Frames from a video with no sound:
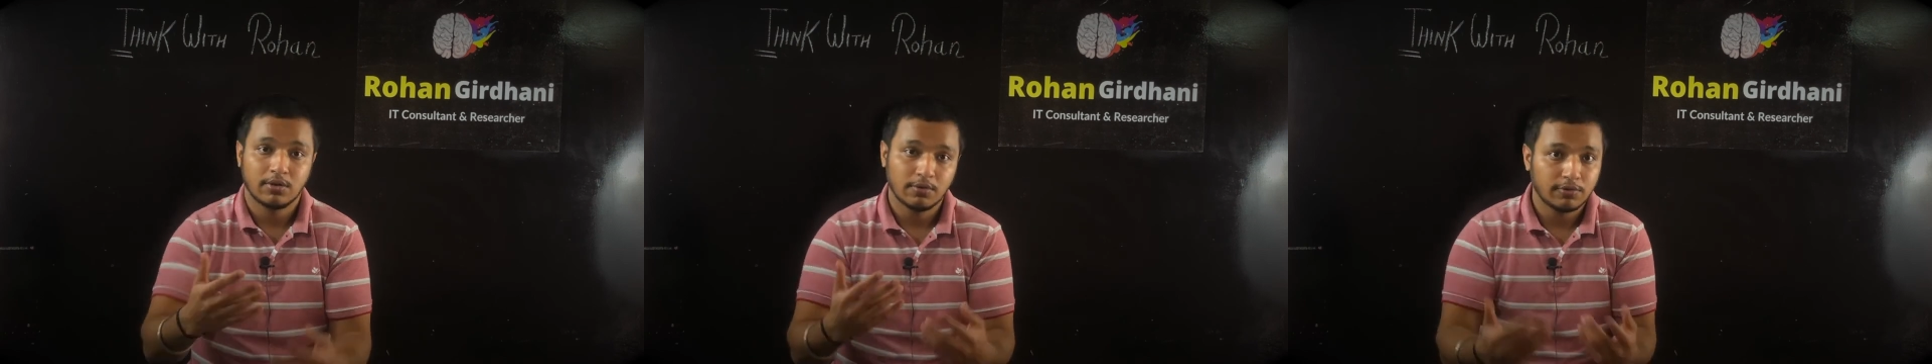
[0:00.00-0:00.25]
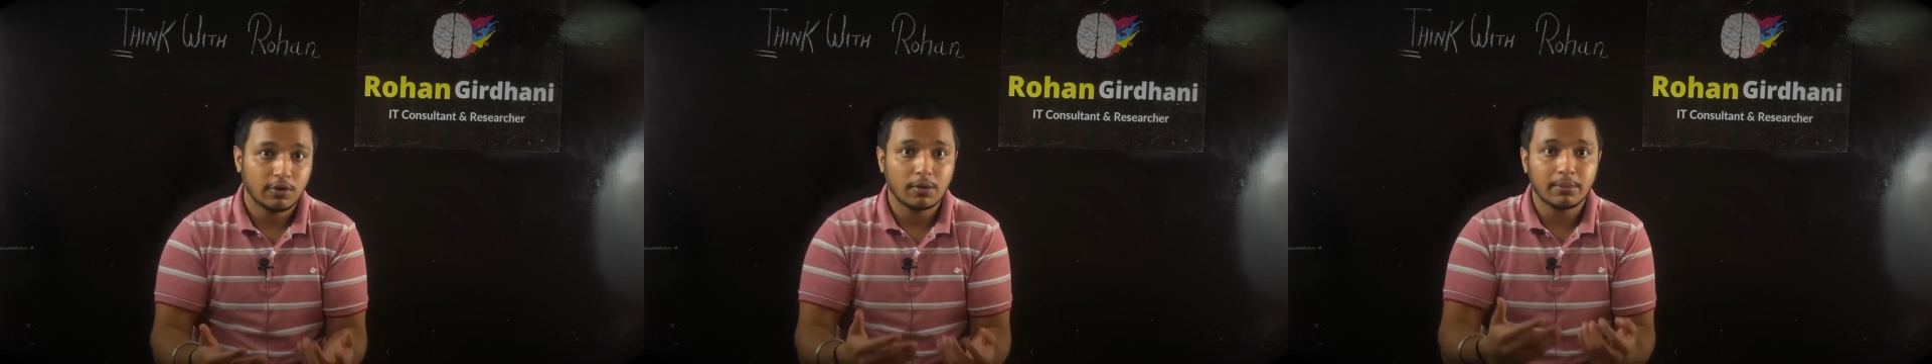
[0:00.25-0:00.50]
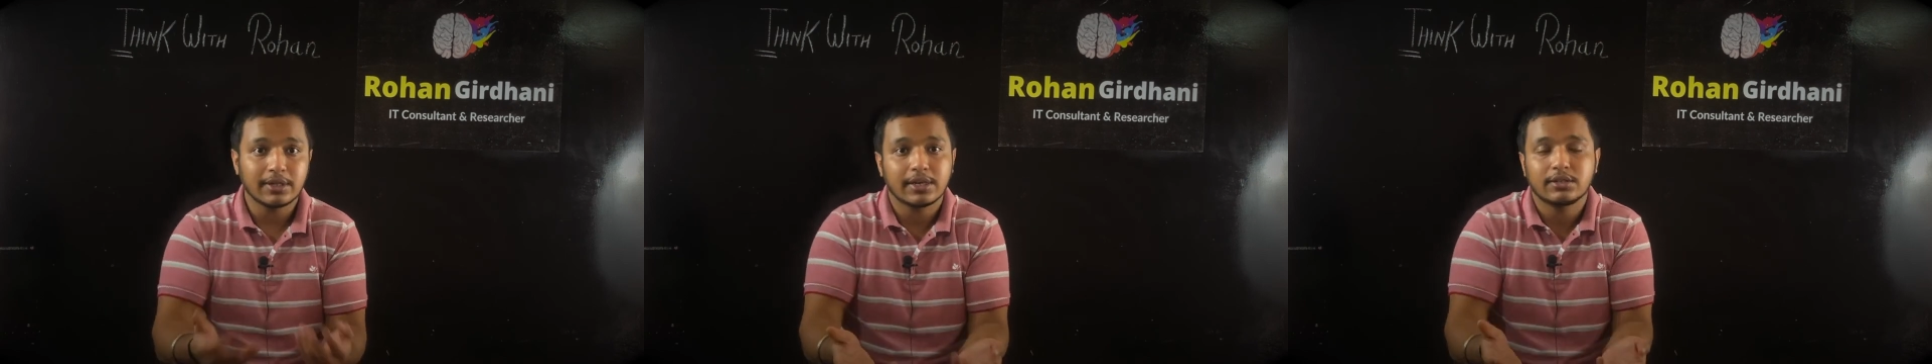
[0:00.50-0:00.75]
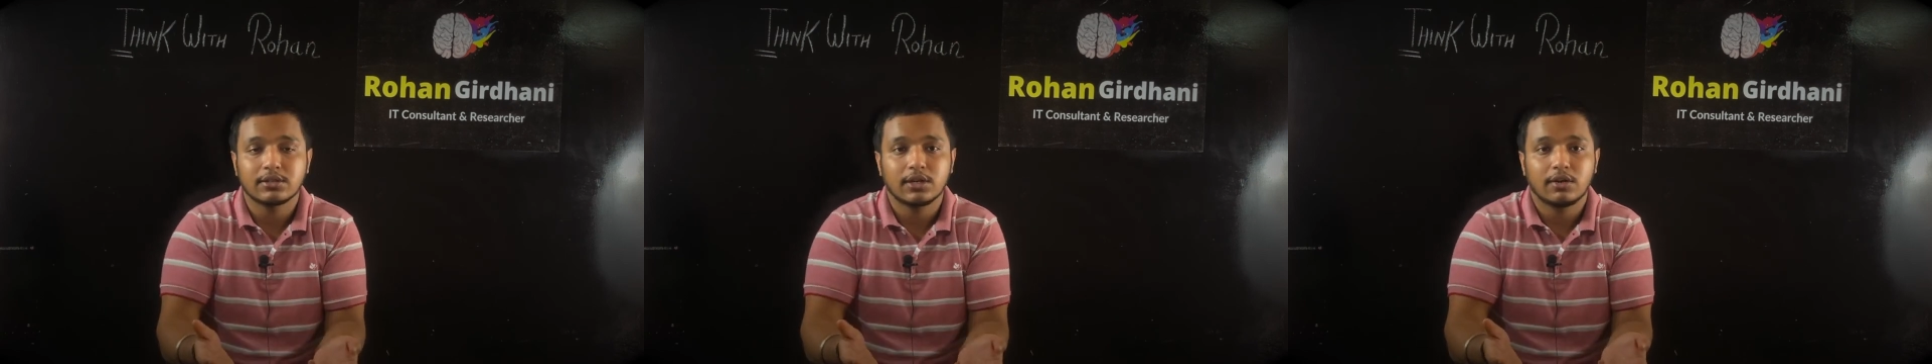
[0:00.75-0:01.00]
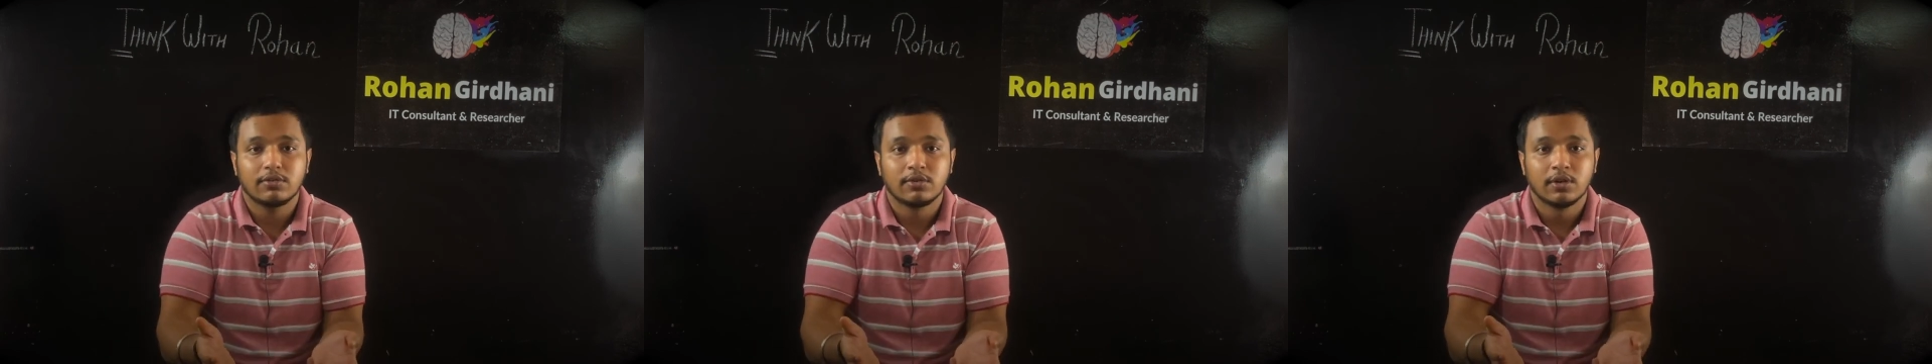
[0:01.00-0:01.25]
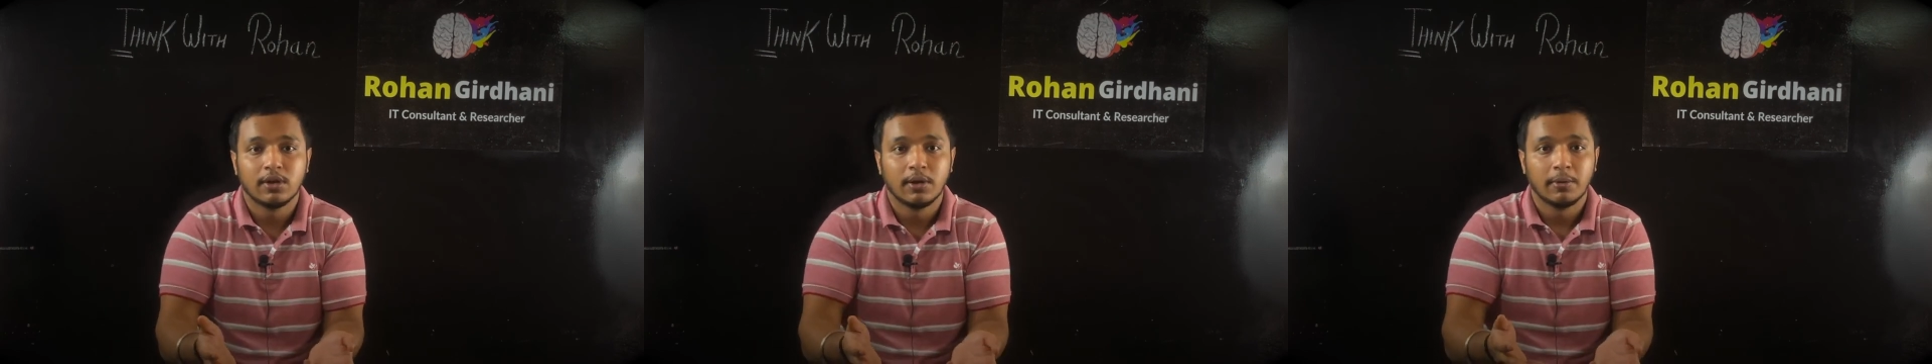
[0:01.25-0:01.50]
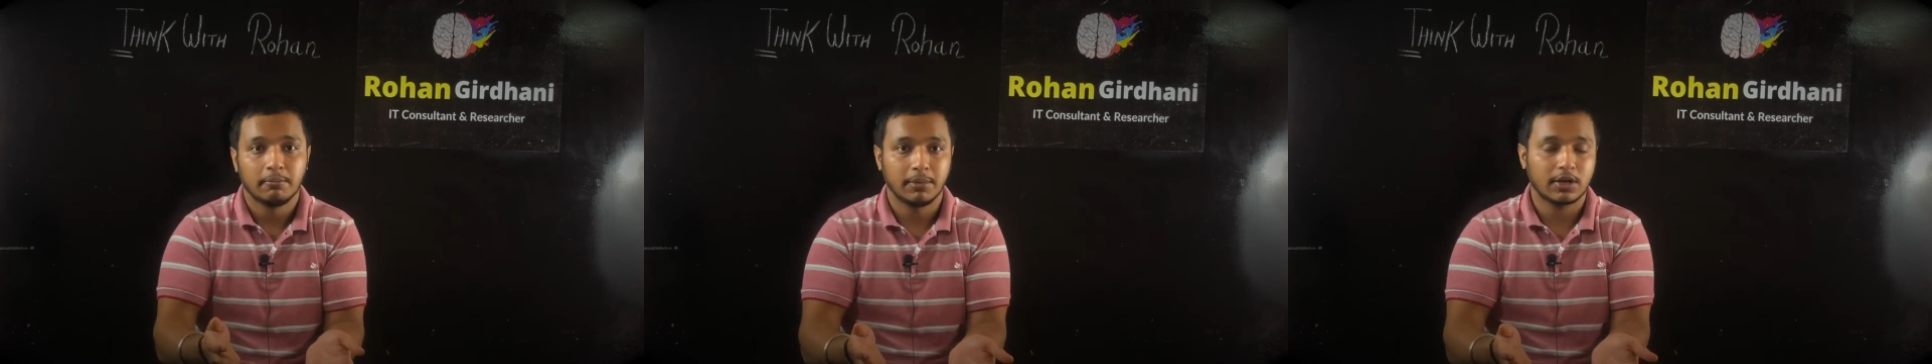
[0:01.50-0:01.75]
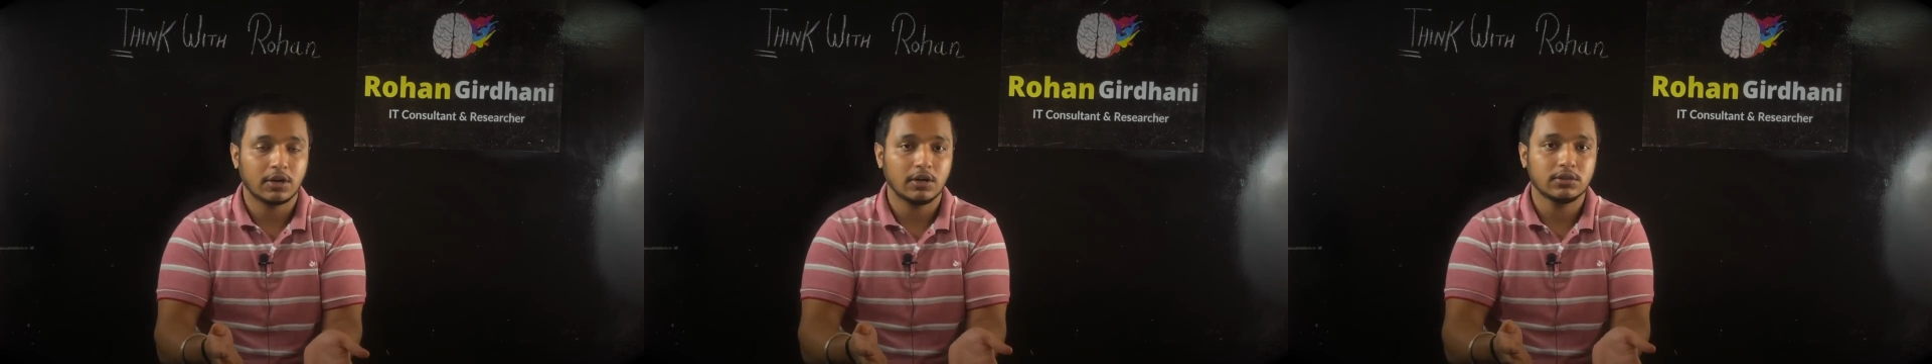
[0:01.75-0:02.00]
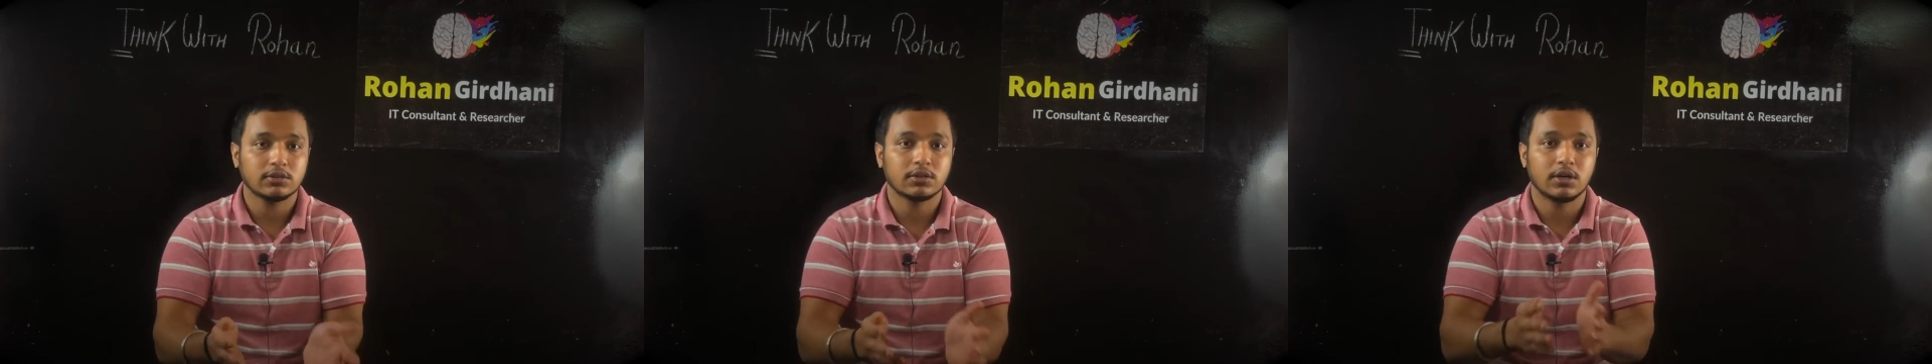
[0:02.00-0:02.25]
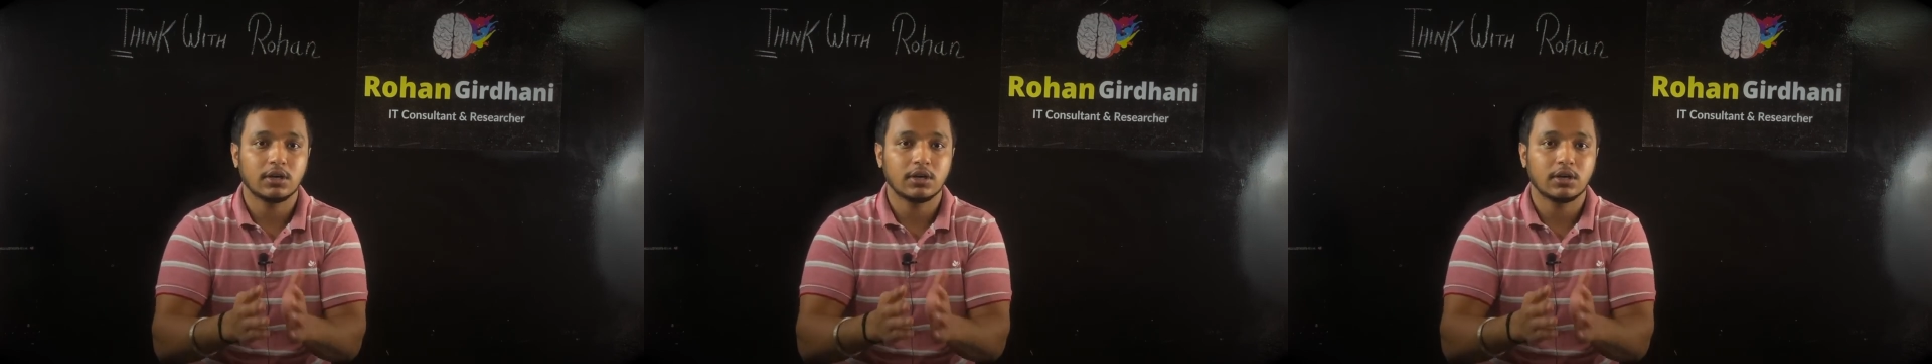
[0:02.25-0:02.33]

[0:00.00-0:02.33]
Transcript: For me, that's enough because